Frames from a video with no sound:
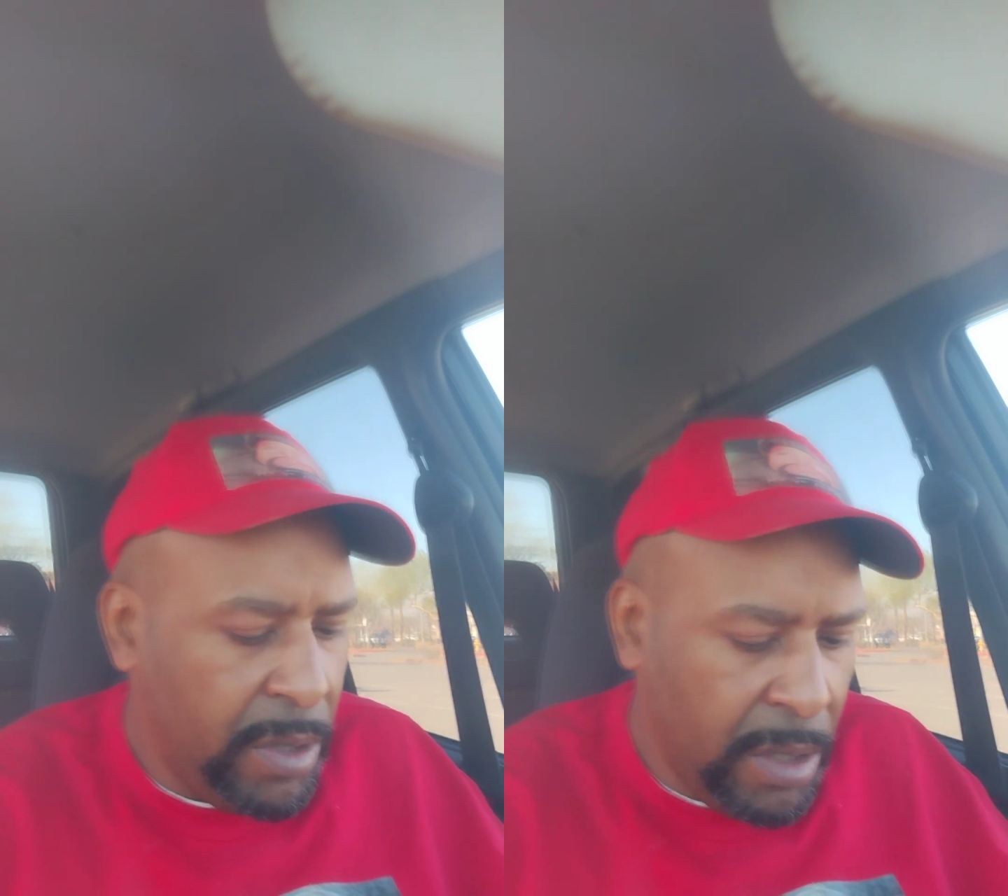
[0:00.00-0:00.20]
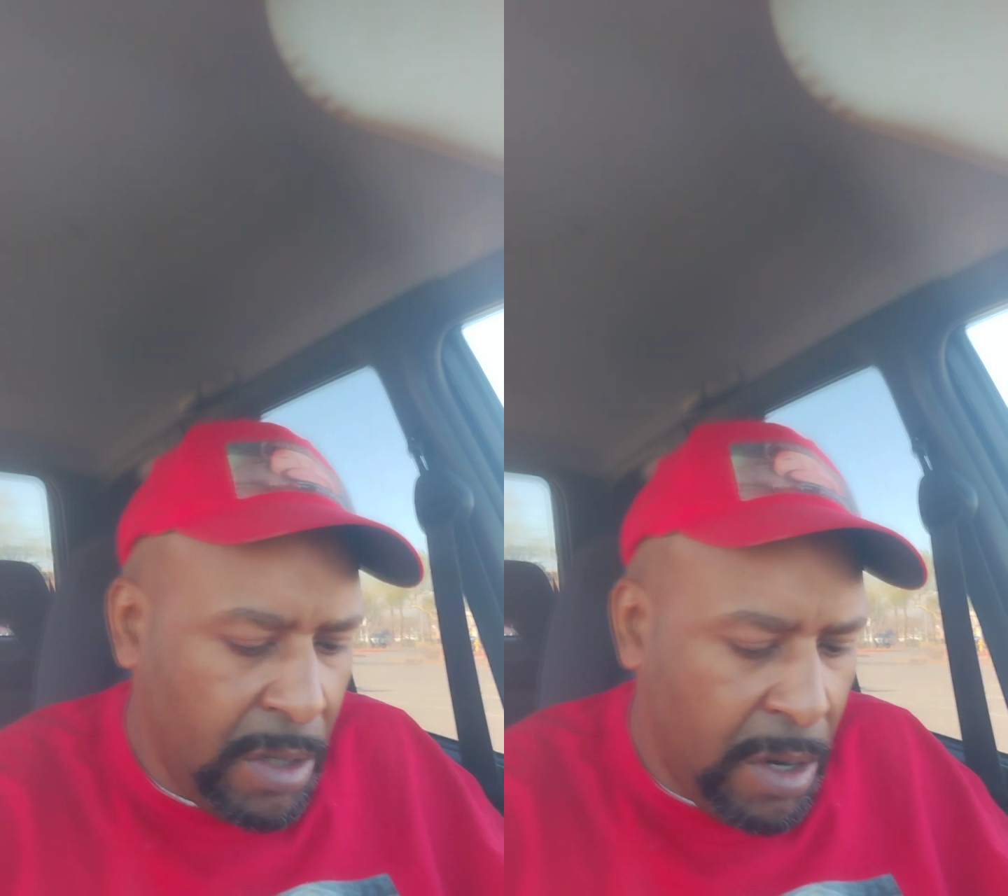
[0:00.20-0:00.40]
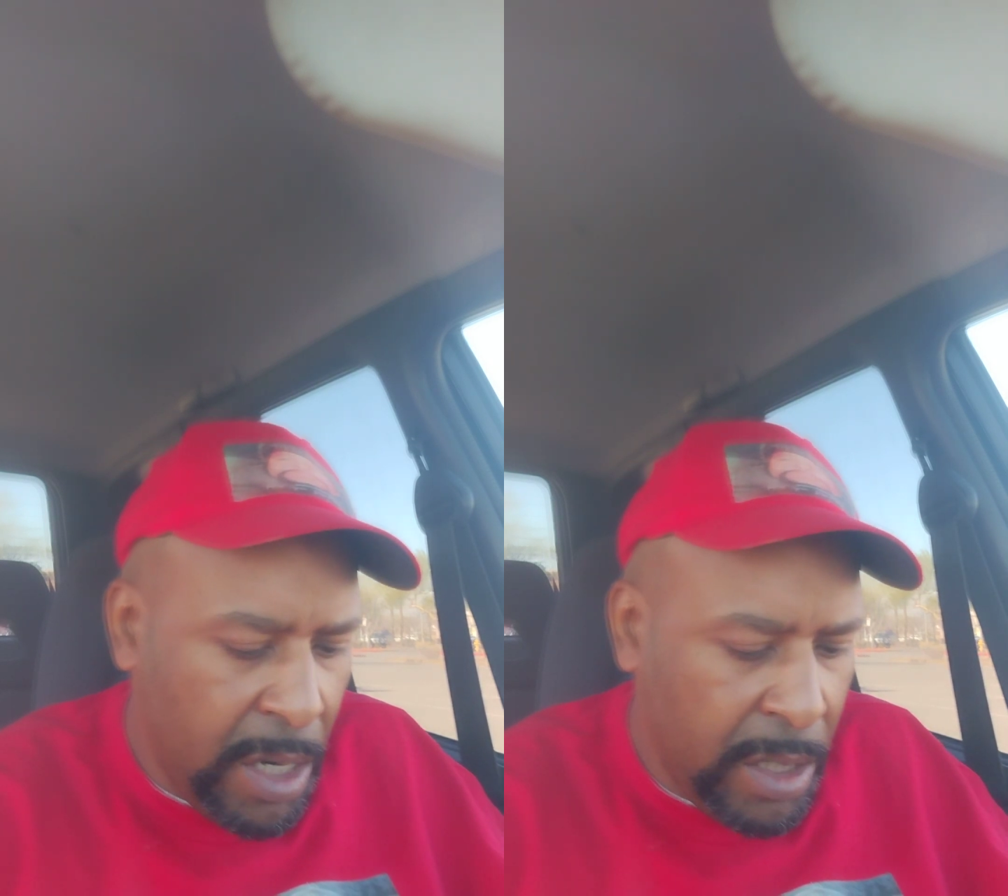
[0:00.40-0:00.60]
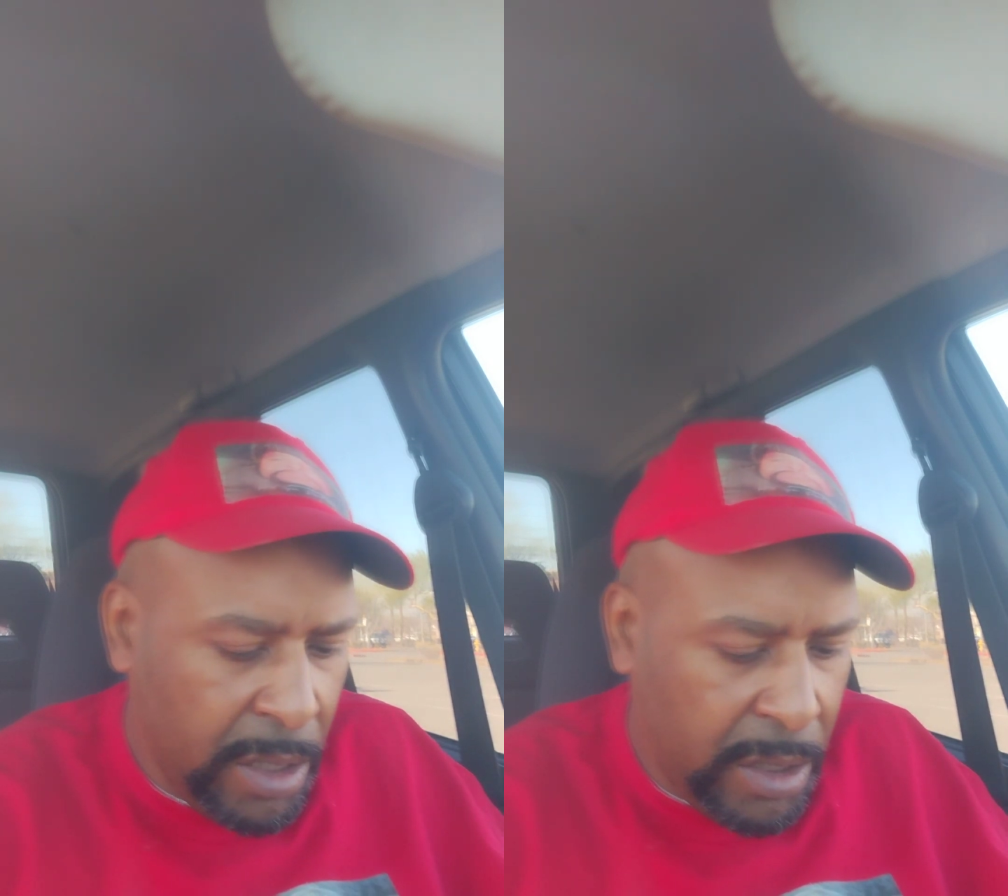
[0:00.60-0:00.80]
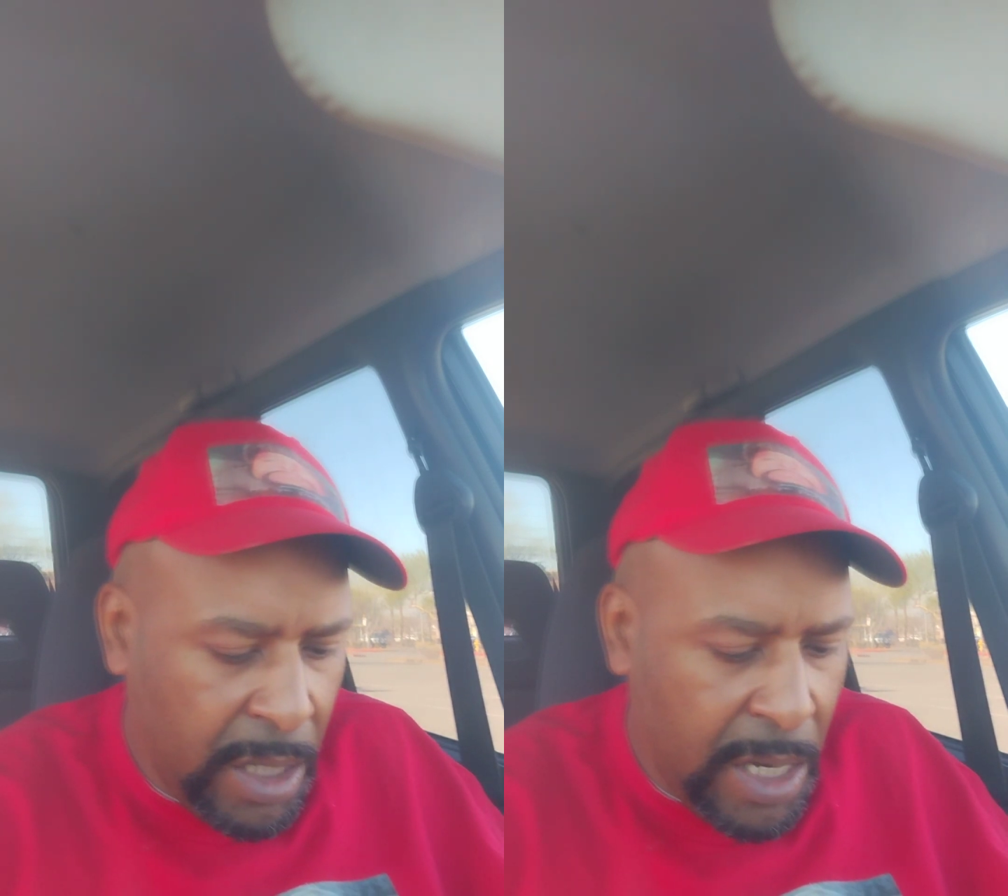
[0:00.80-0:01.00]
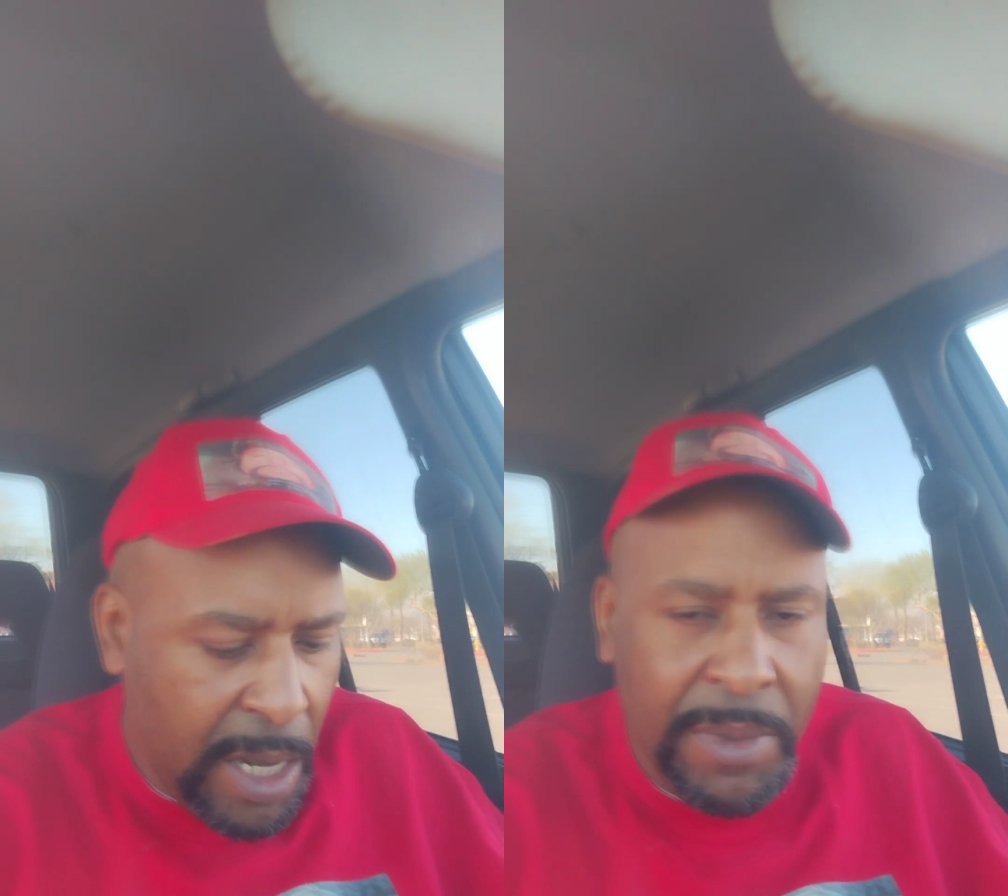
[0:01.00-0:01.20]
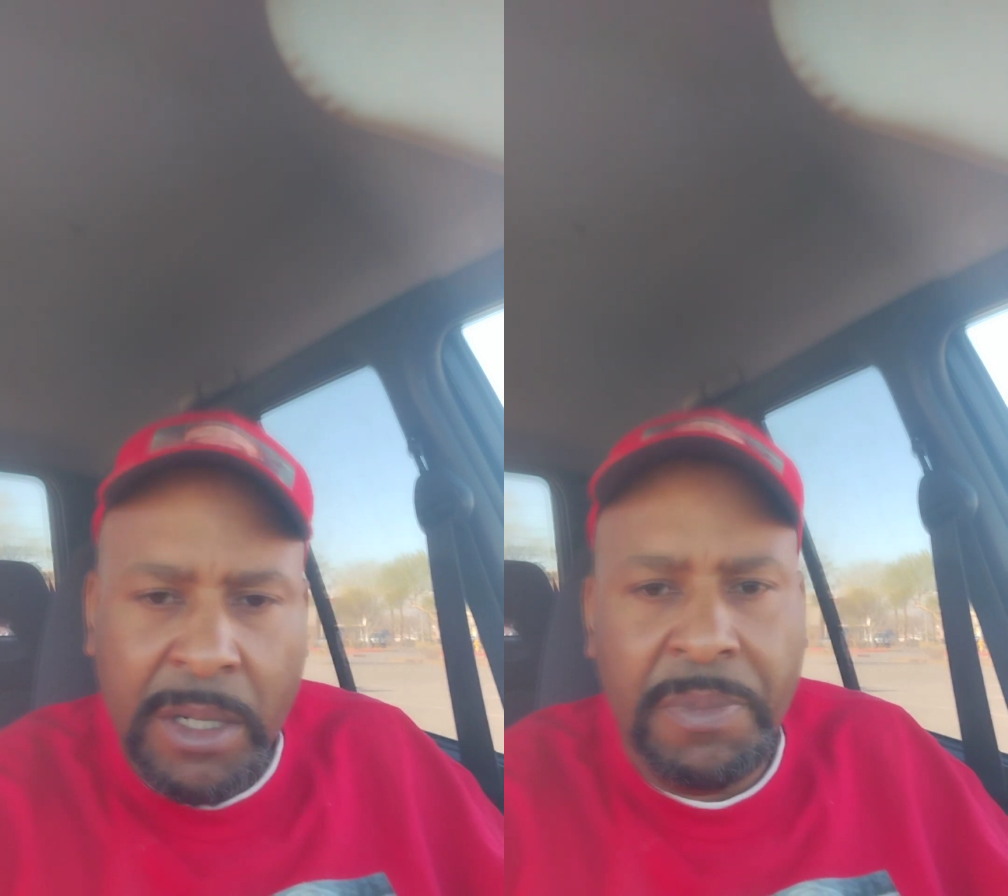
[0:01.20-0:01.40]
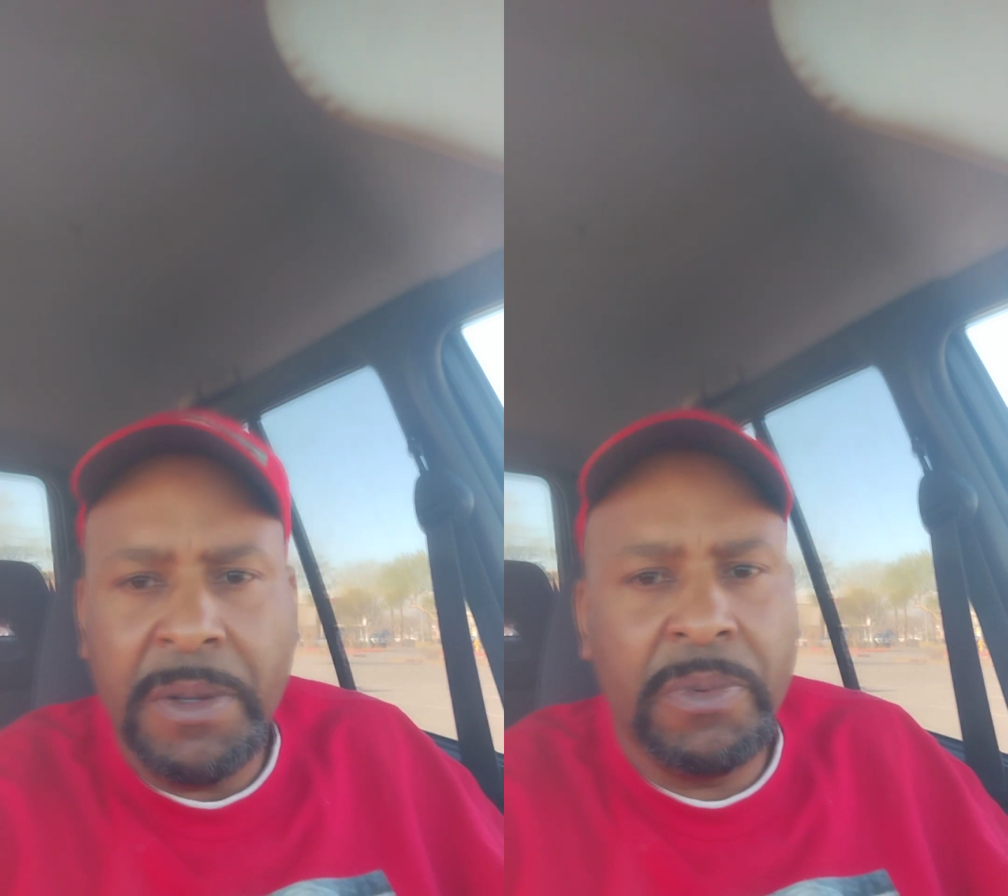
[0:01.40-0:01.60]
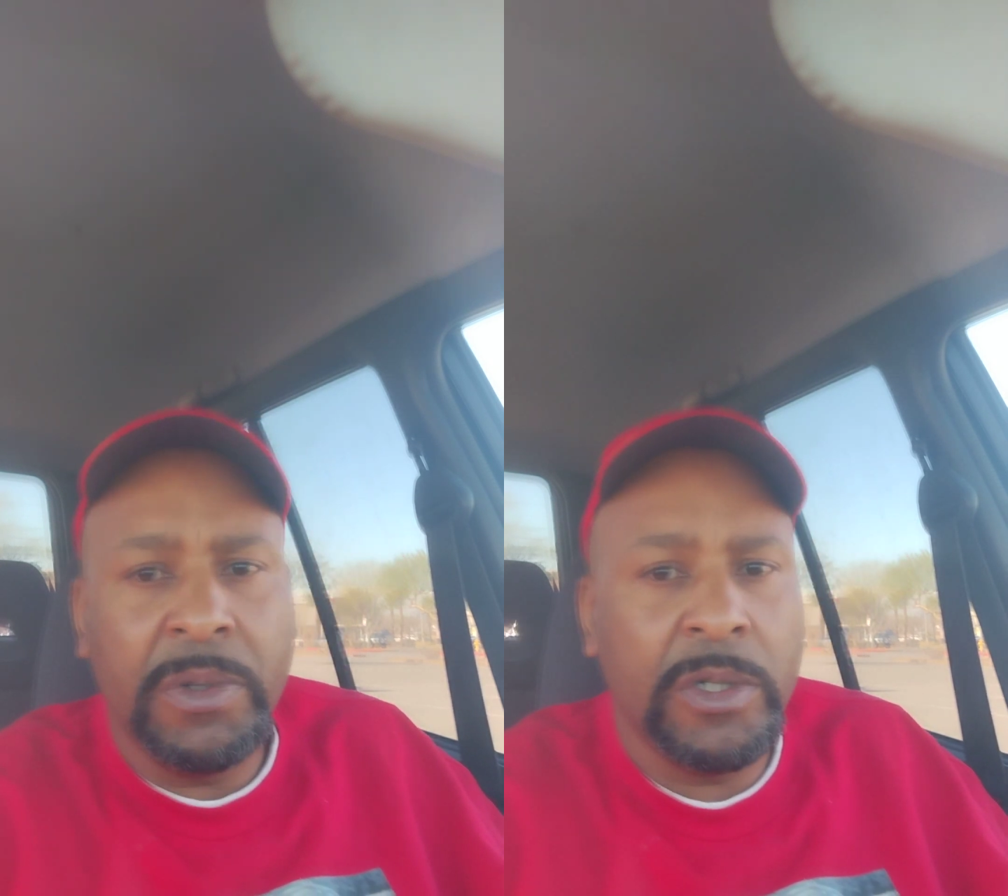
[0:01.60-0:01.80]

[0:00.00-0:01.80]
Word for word: think y'all understand how many people